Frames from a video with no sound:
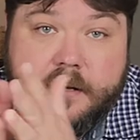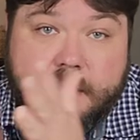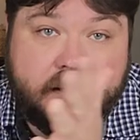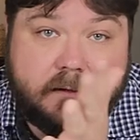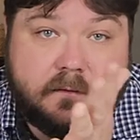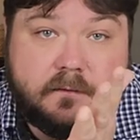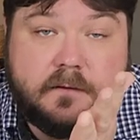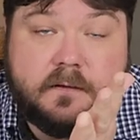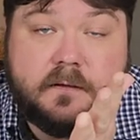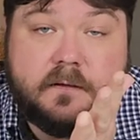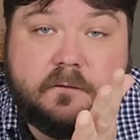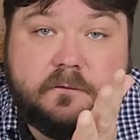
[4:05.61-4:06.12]

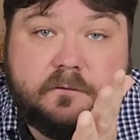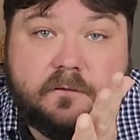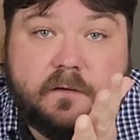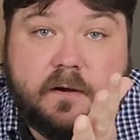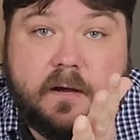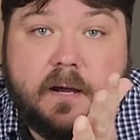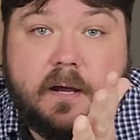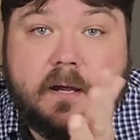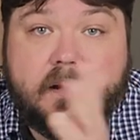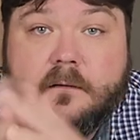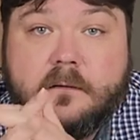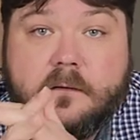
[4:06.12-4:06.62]

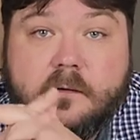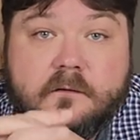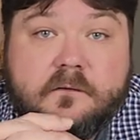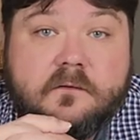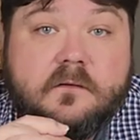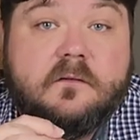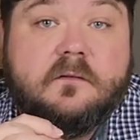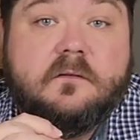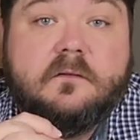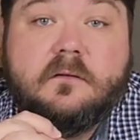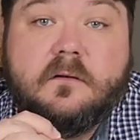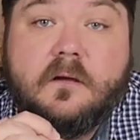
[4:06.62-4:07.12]
identify it, let's
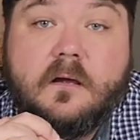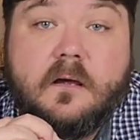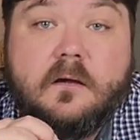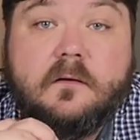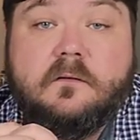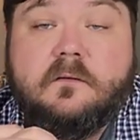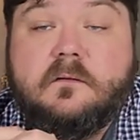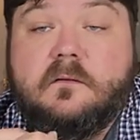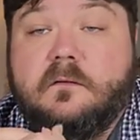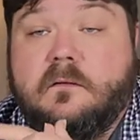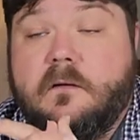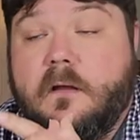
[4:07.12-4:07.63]

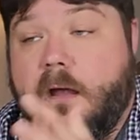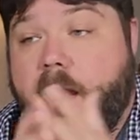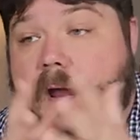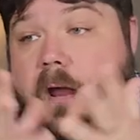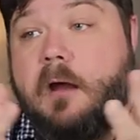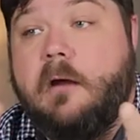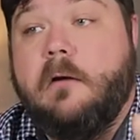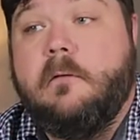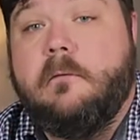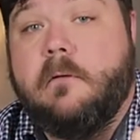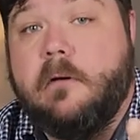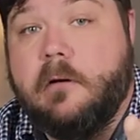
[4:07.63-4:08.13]
discuss the
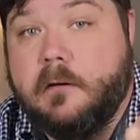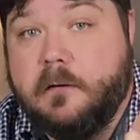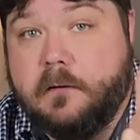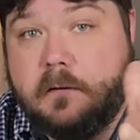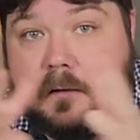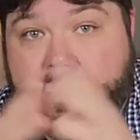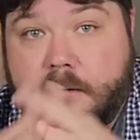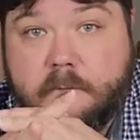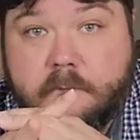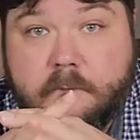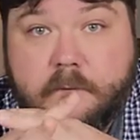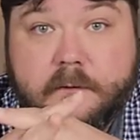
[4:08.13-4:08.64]
era
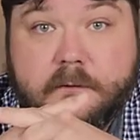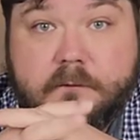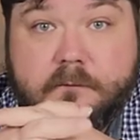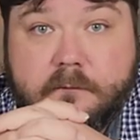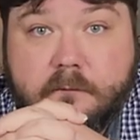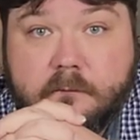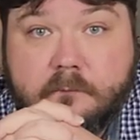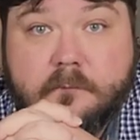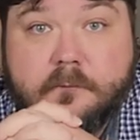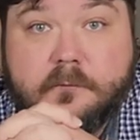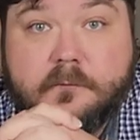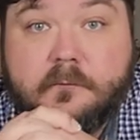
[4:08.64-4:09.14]
in which
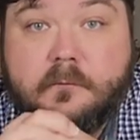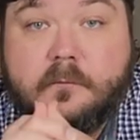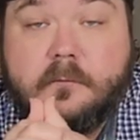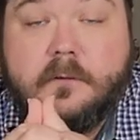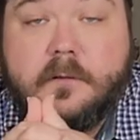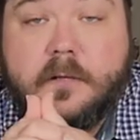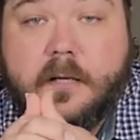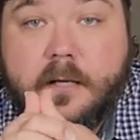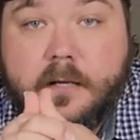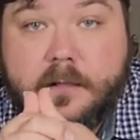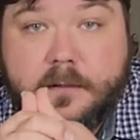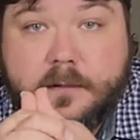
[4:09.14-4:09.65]
it was
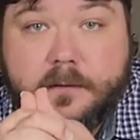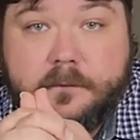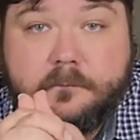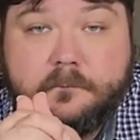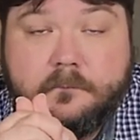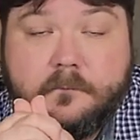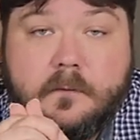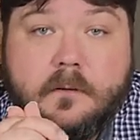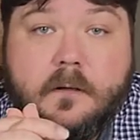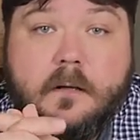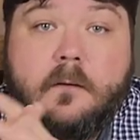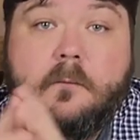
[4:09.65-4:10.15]
created.
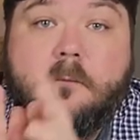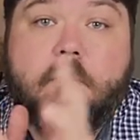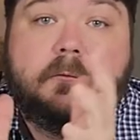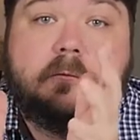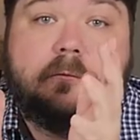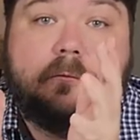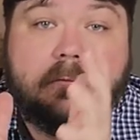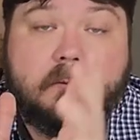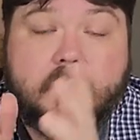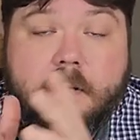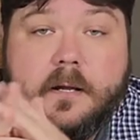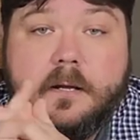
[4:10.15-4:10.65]
It was
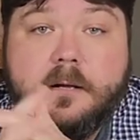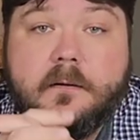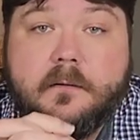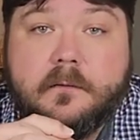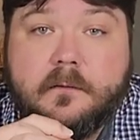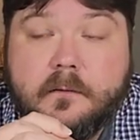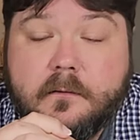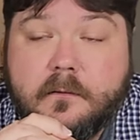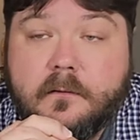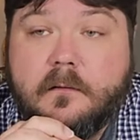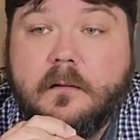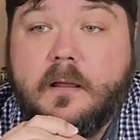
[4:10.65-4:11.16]
created in
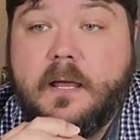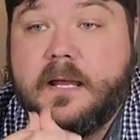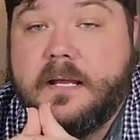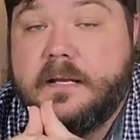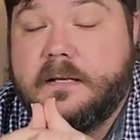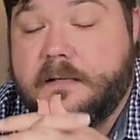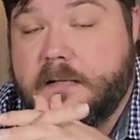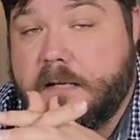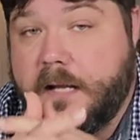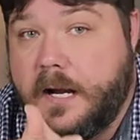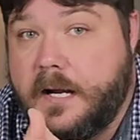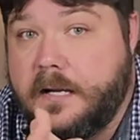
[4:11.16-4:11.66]
the
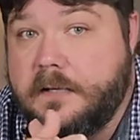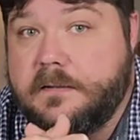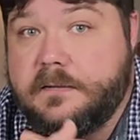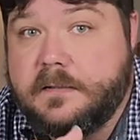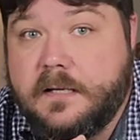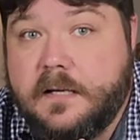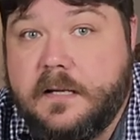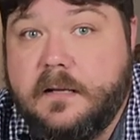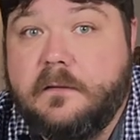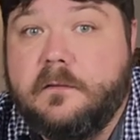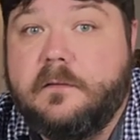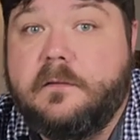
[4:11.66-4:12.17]
late
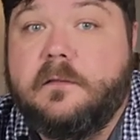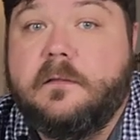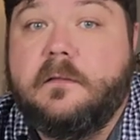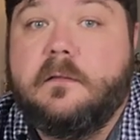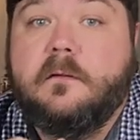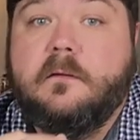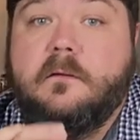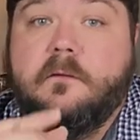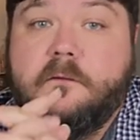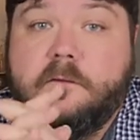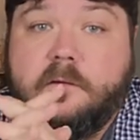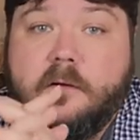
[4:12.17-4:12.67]

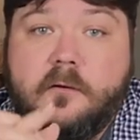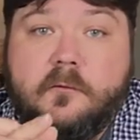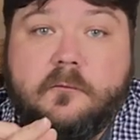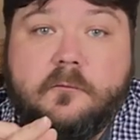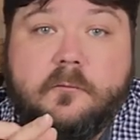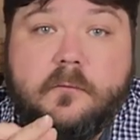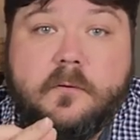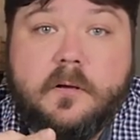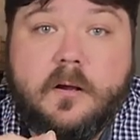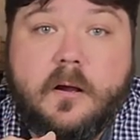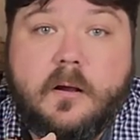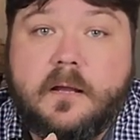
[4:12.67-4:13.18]
19th
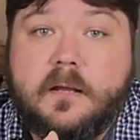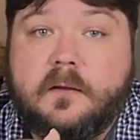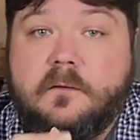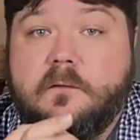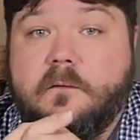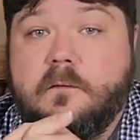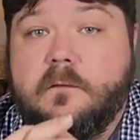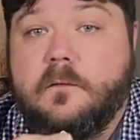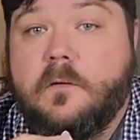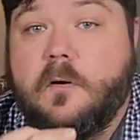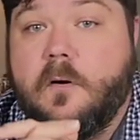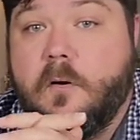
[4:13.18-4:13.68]
century
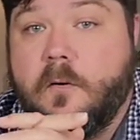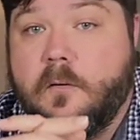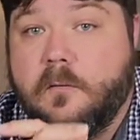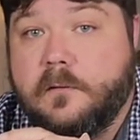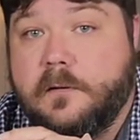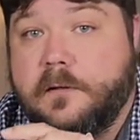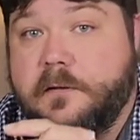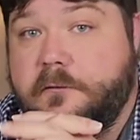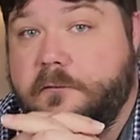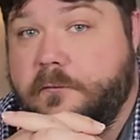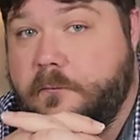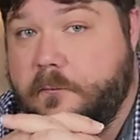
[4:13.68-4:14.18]
into the
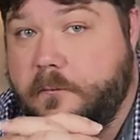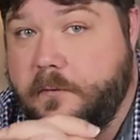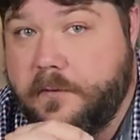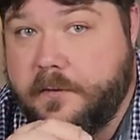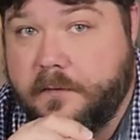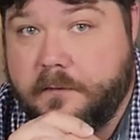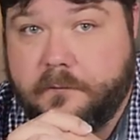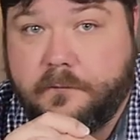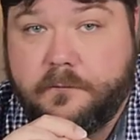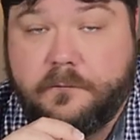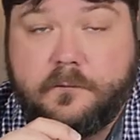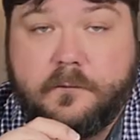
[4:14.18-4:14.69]
early
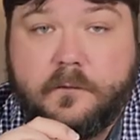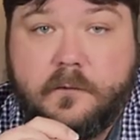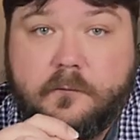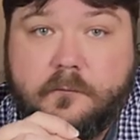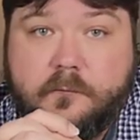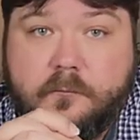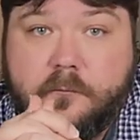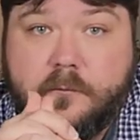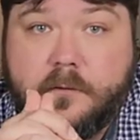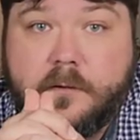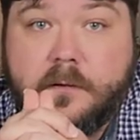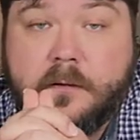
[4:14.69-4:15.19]
20th
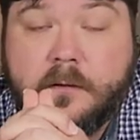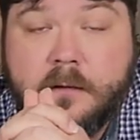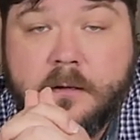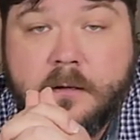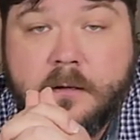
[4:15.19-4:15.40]
century.